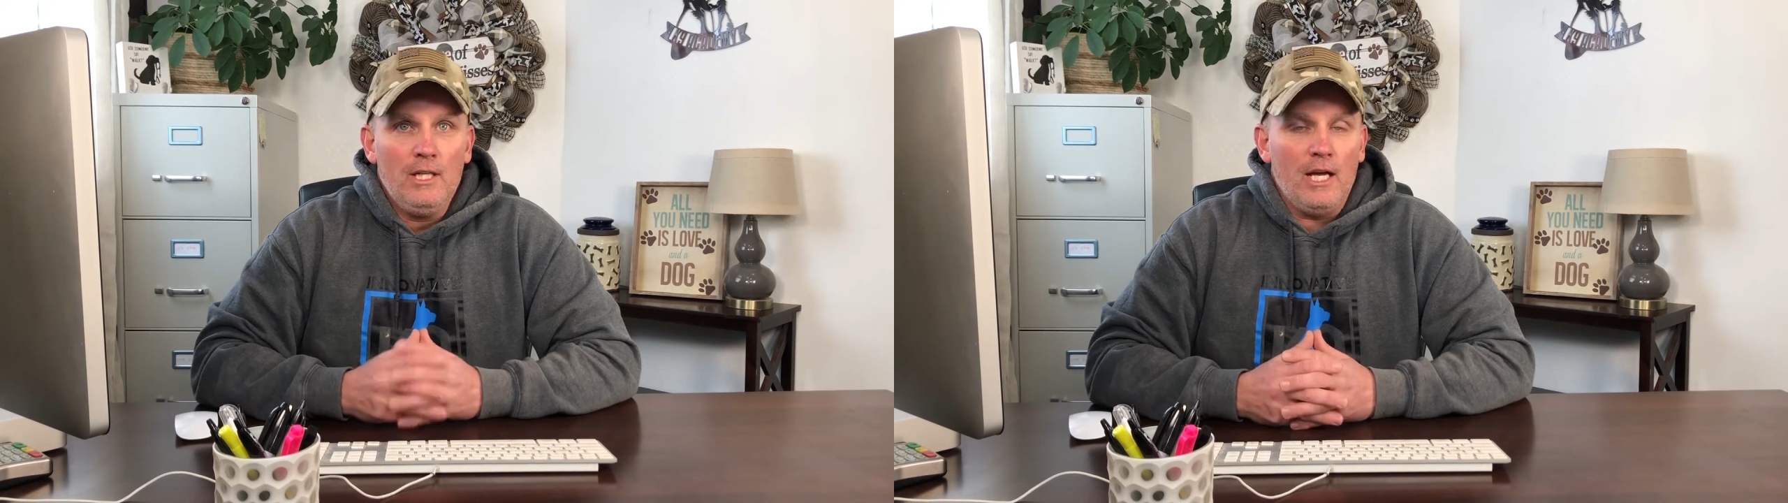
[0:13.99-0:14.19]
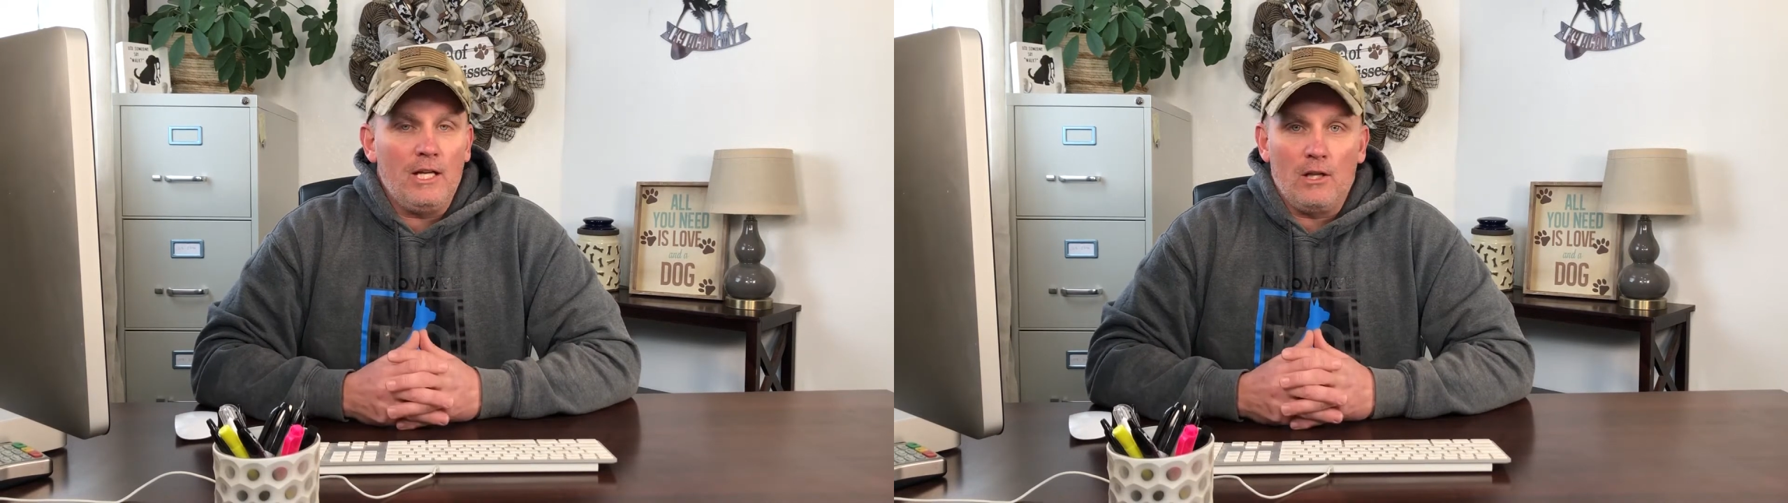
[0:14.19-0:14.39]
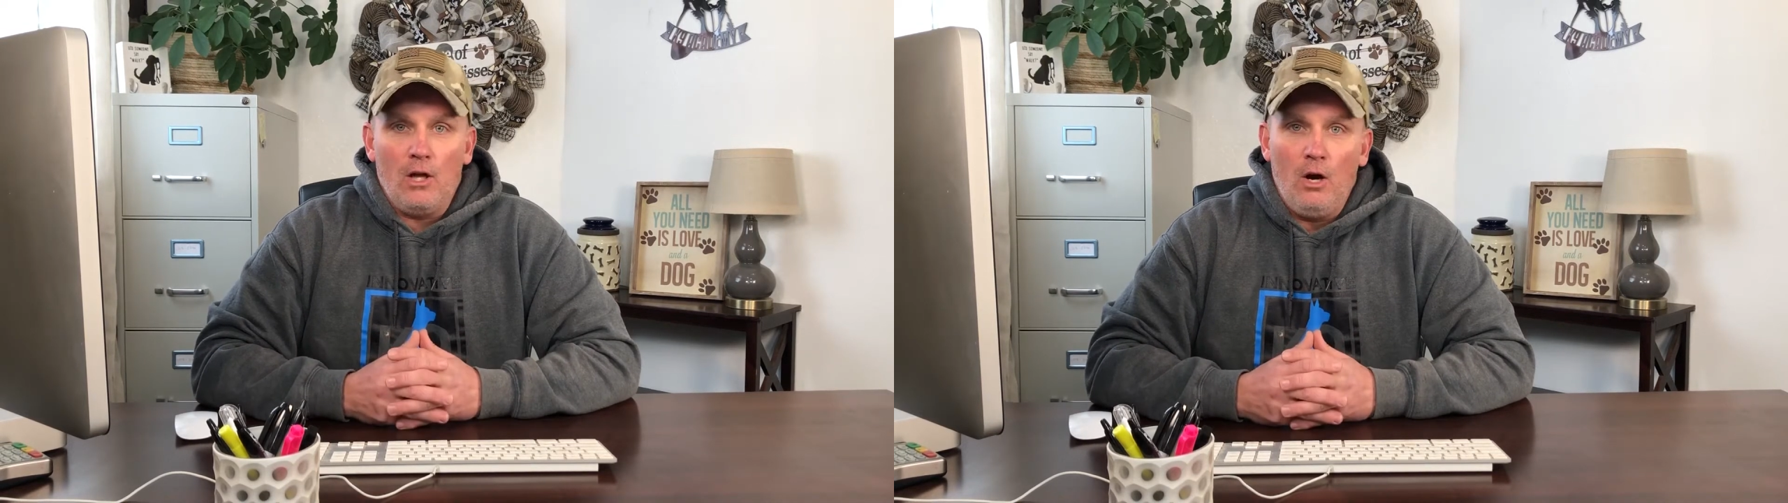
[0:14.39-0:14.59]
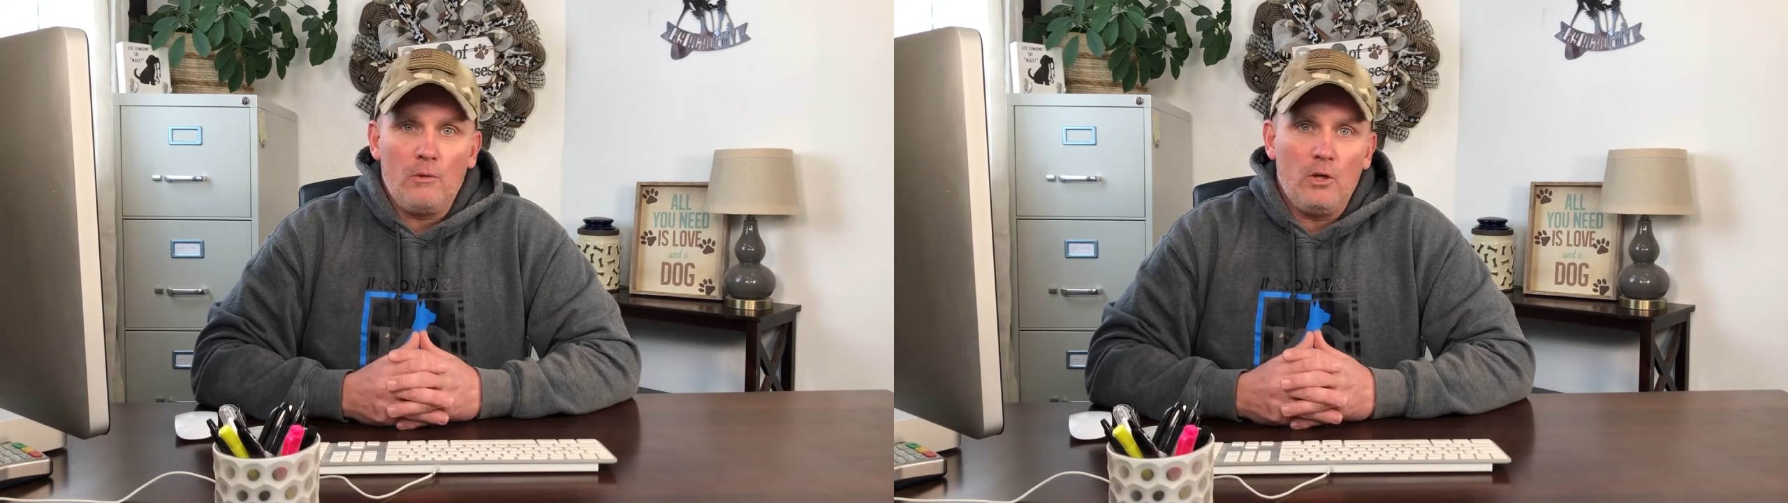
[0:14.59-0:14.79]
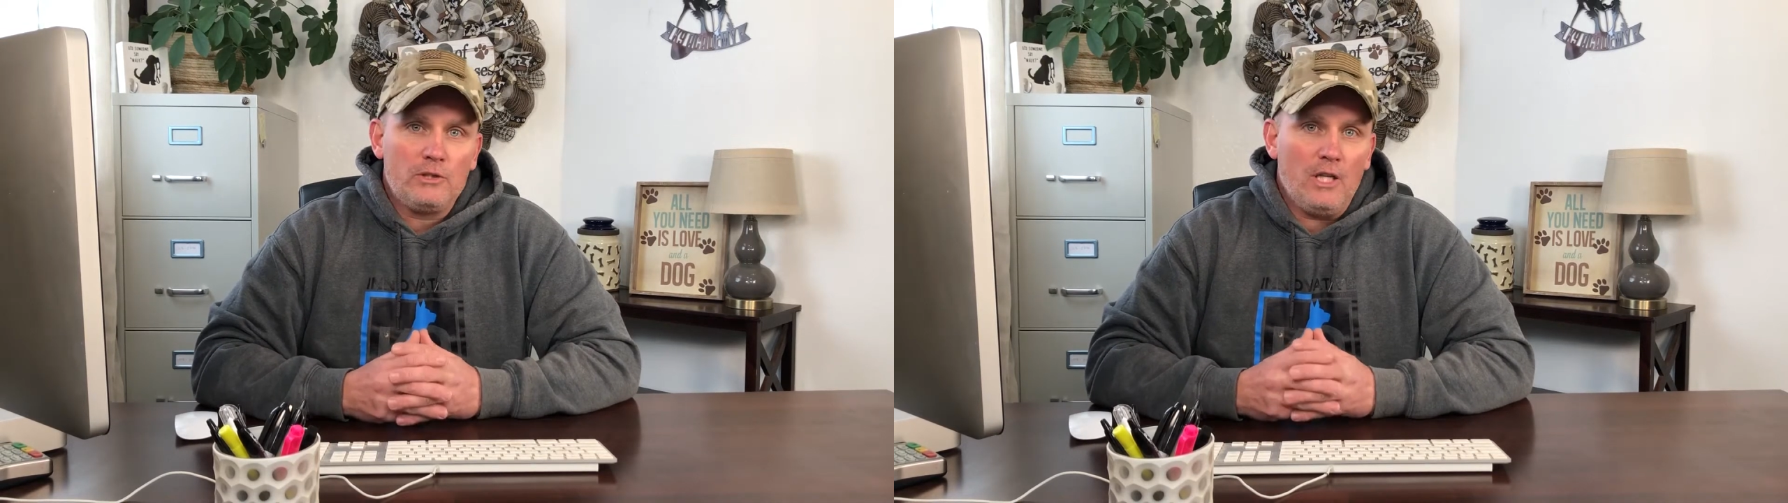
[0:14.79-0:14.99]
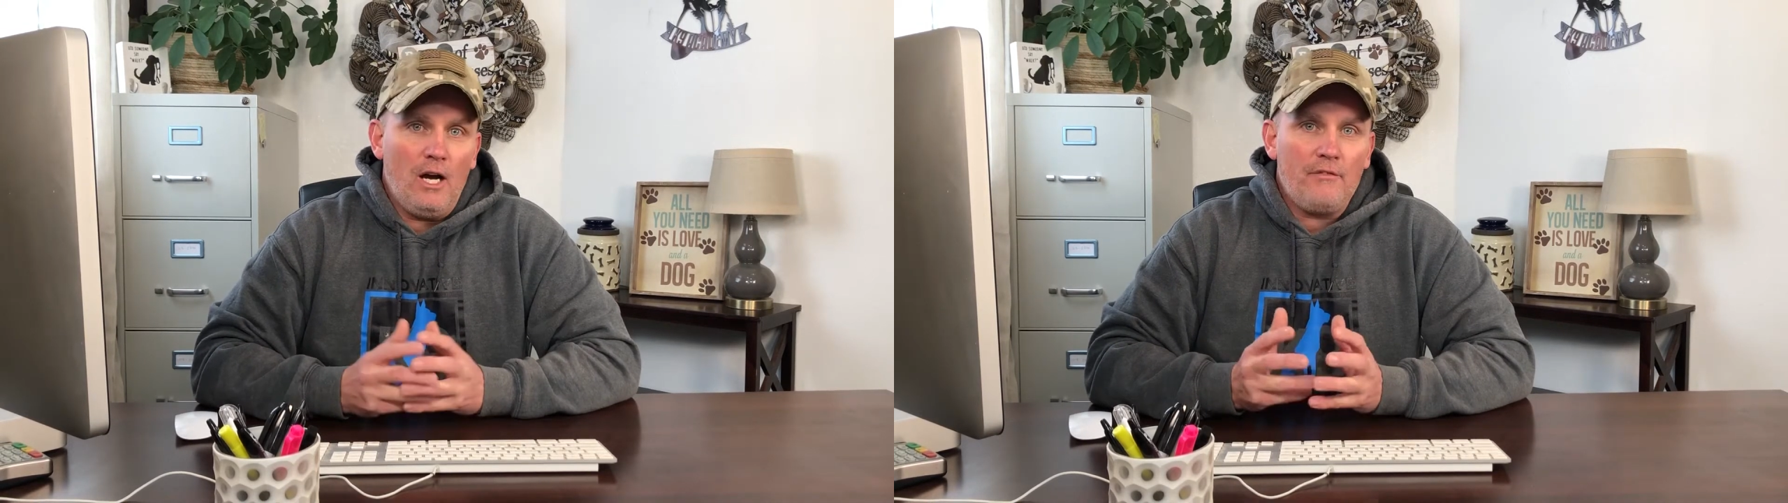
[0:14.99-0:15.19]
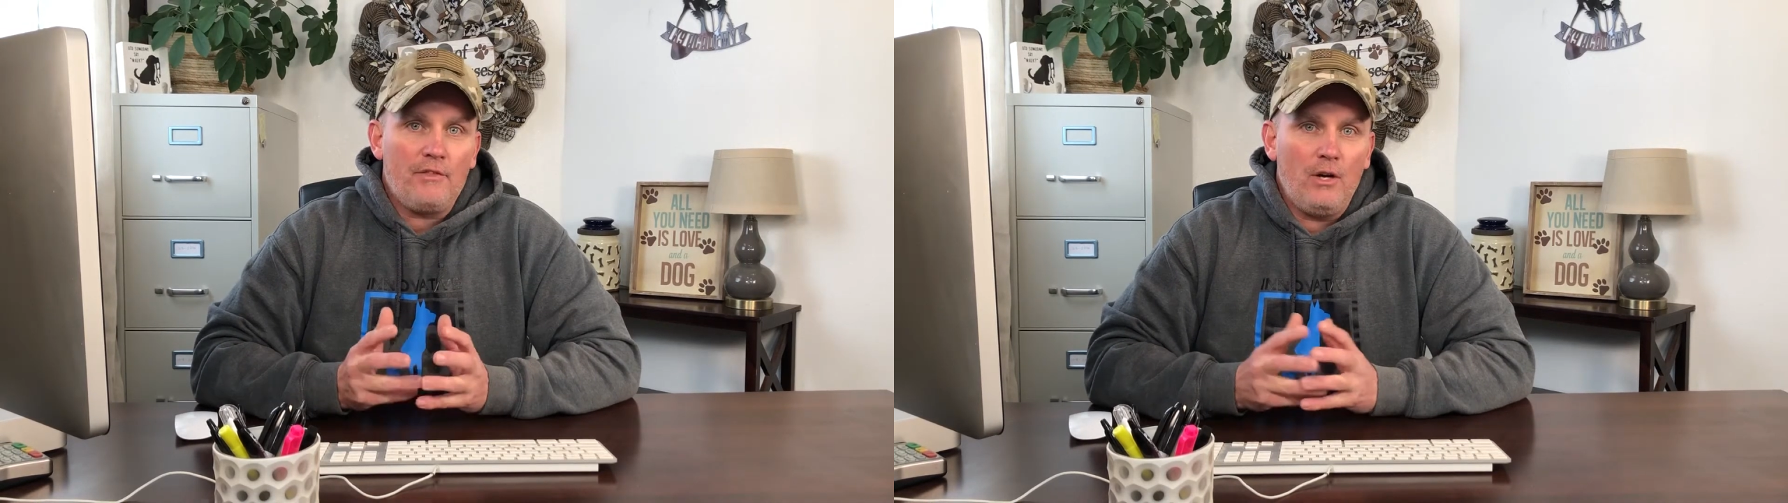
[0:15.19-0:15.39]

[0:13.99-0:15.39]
an alarm goes off,